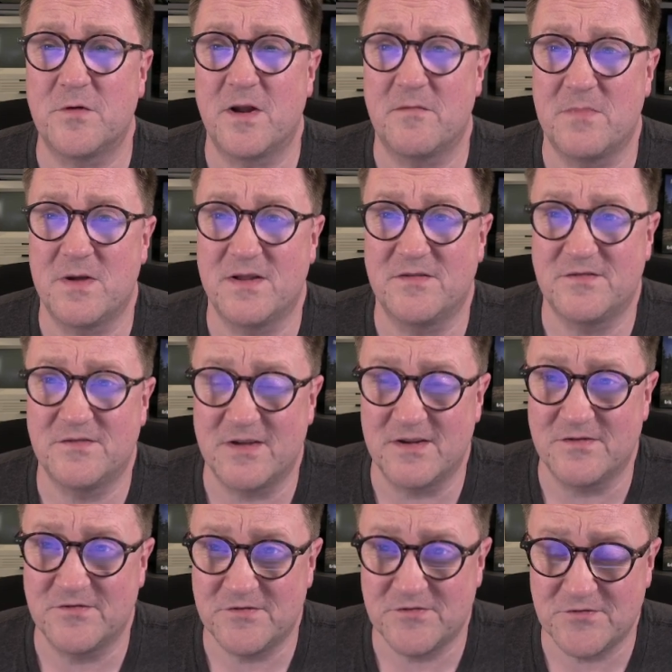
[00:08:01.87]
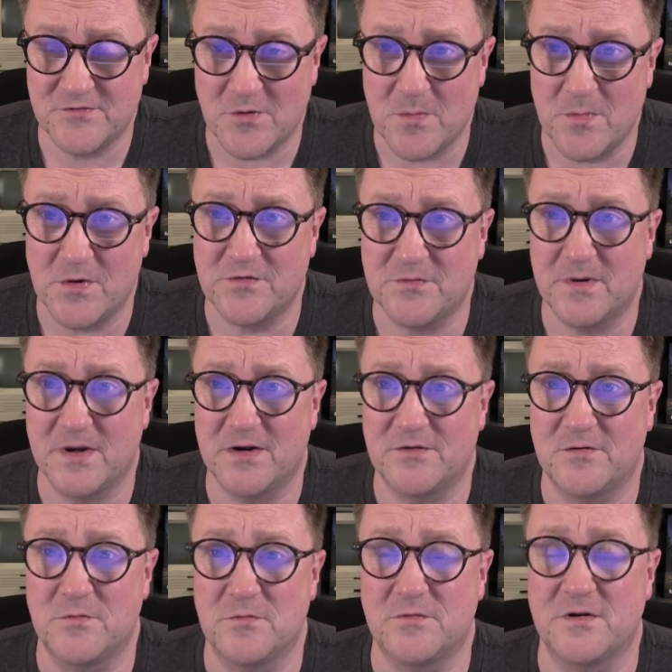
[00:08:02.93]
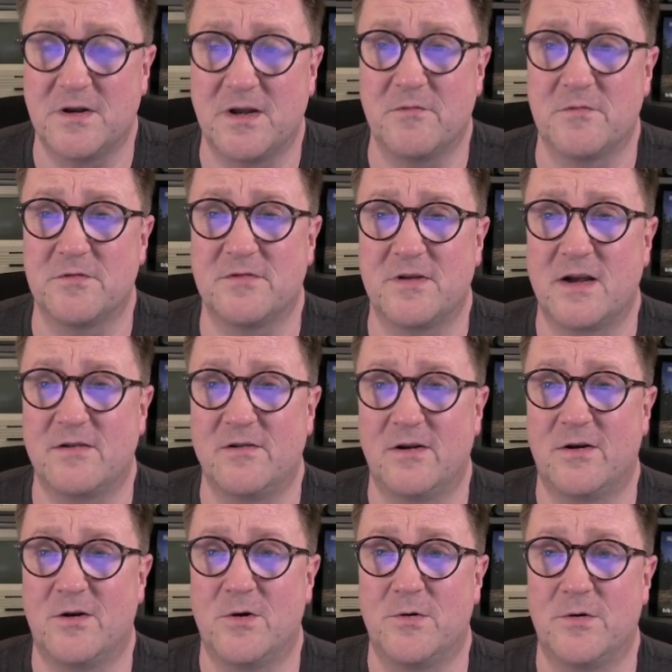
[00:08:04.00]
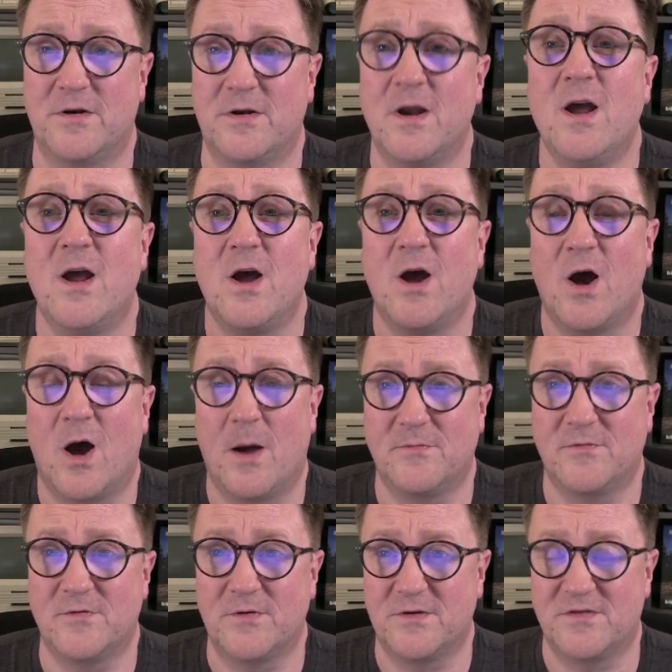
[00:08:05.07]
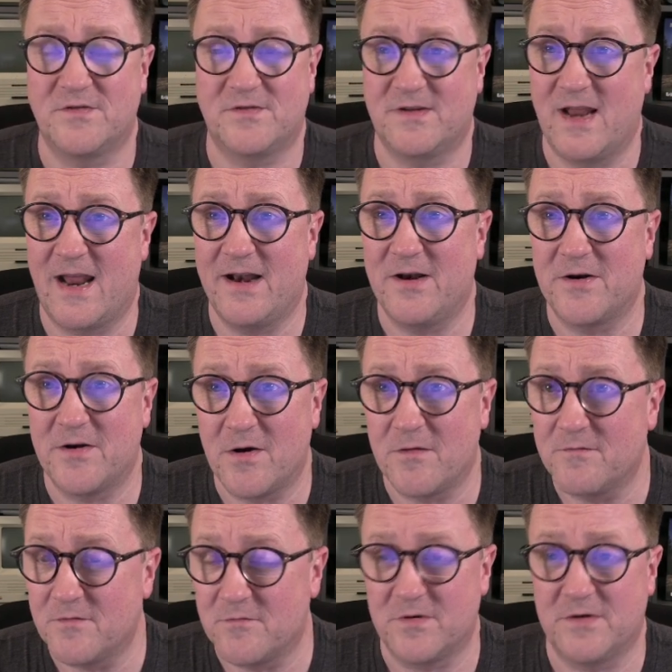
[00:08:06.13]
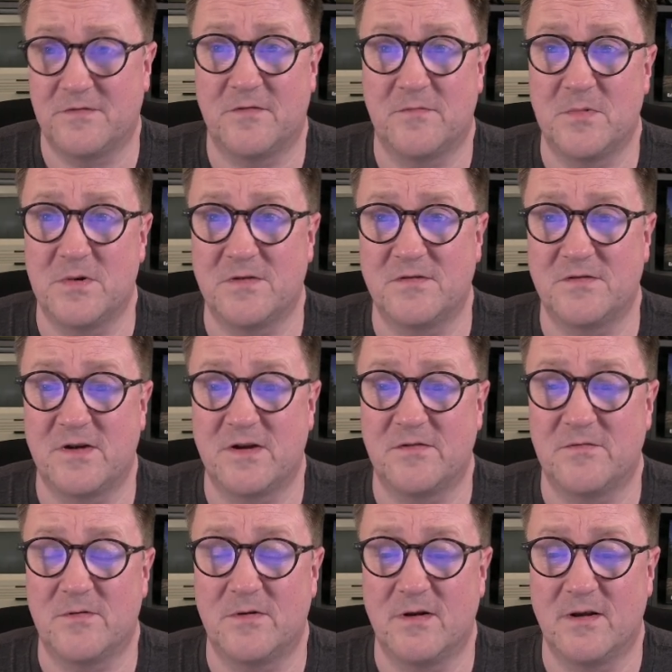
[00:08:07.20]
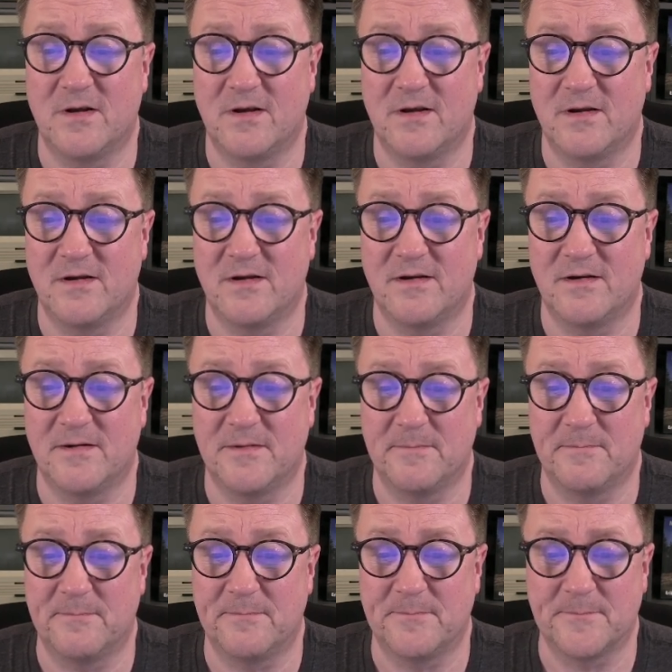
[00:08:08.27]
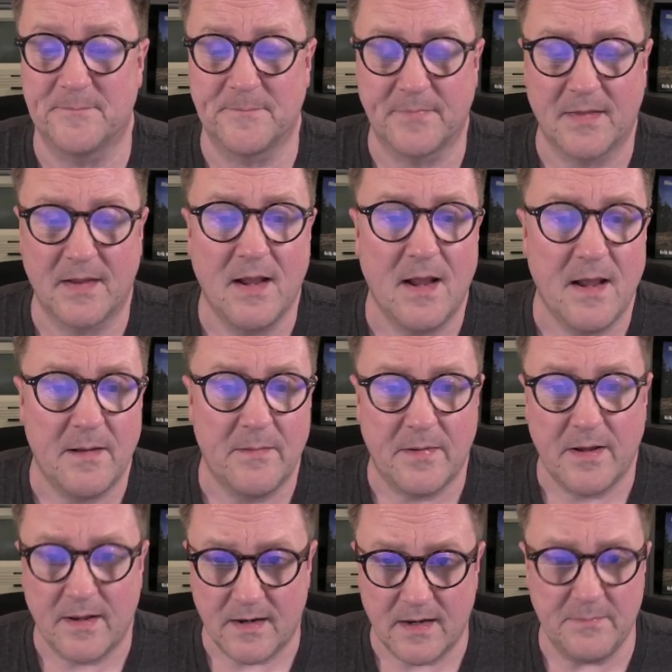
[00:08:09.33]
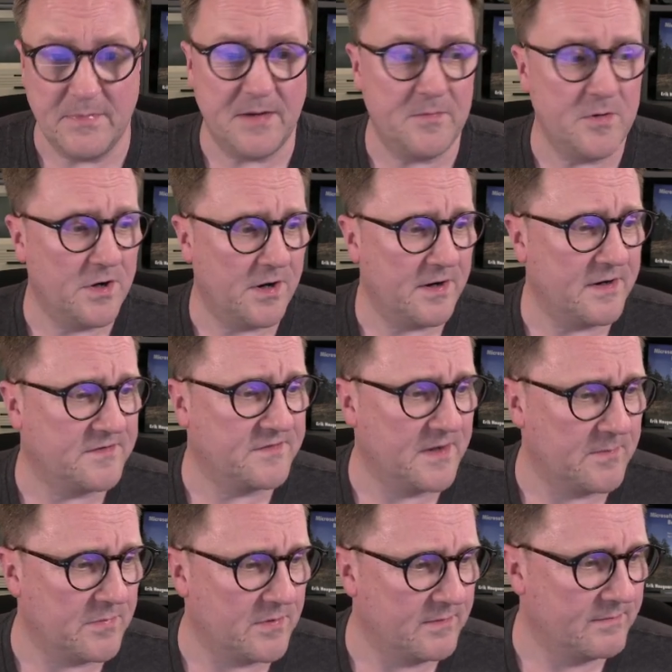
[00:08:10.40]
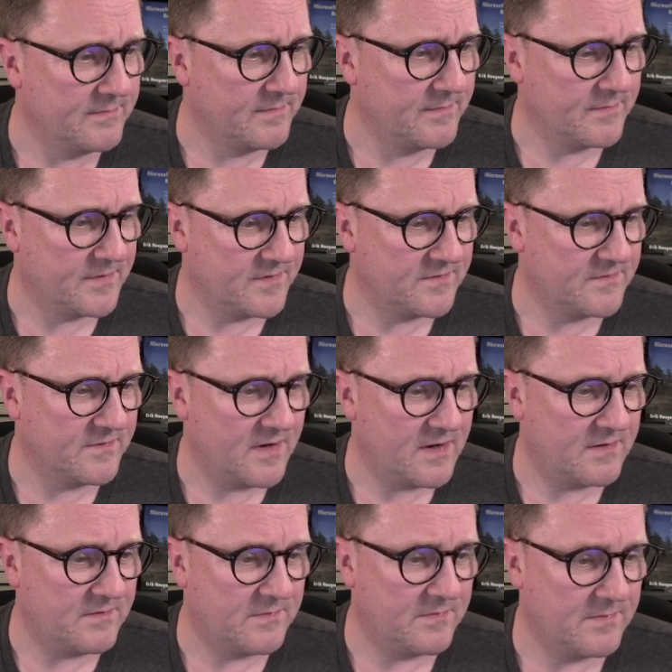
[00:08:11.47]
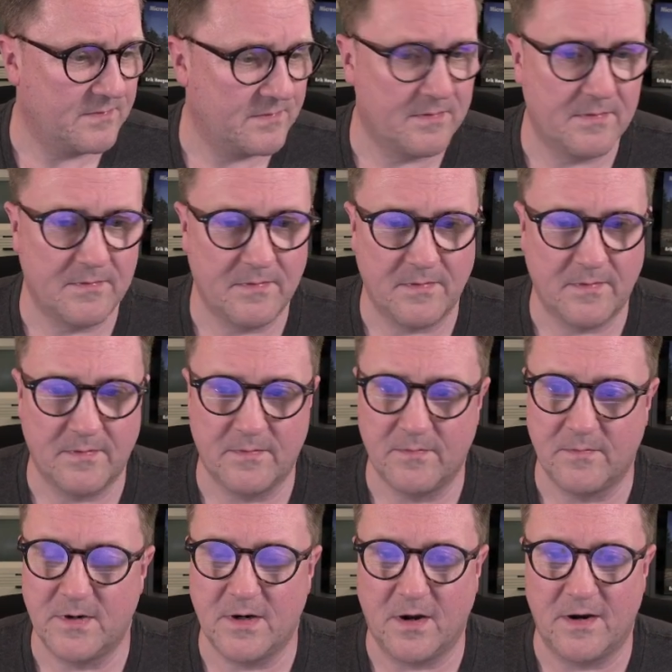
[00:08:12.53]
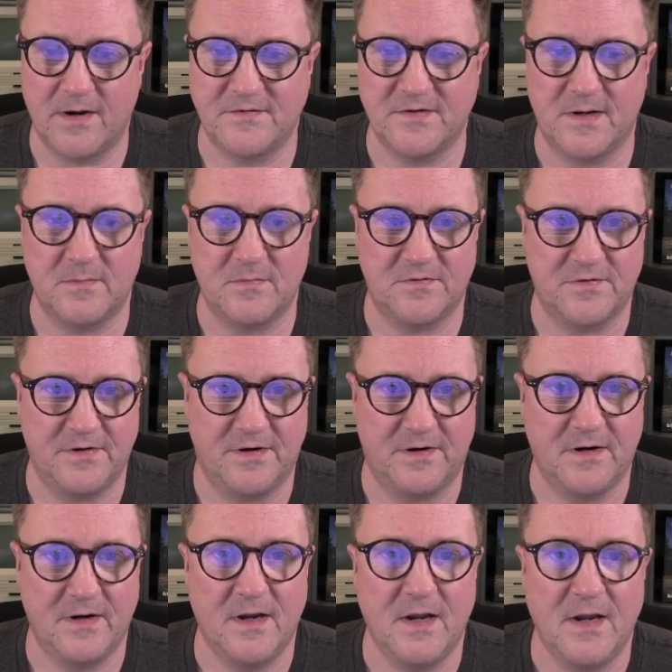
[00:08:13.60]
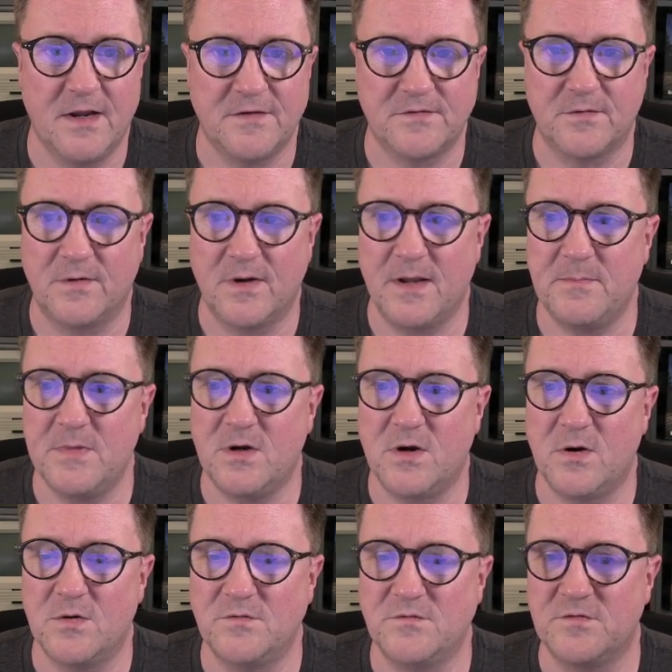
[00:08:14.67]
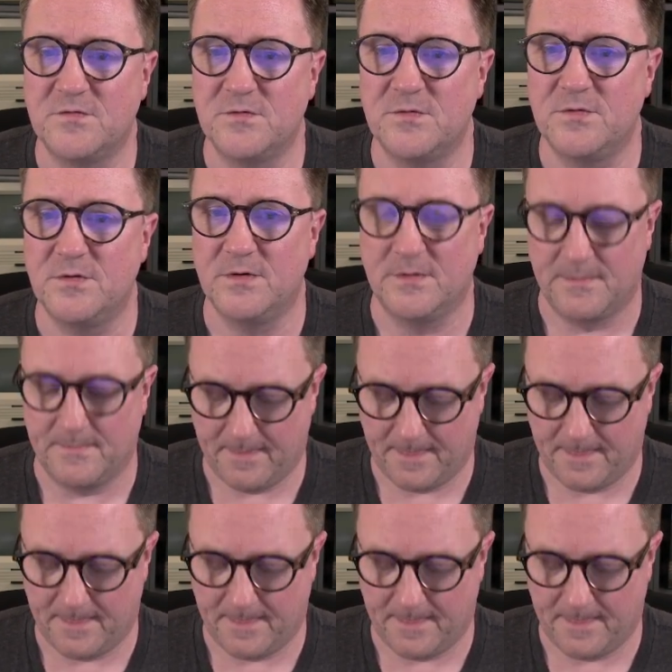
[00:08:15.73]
would have been a so much better solution. It was actually coded up to the standard of the rest of Business Central. Let me give you another example. Hey, we got examples here. So let me go to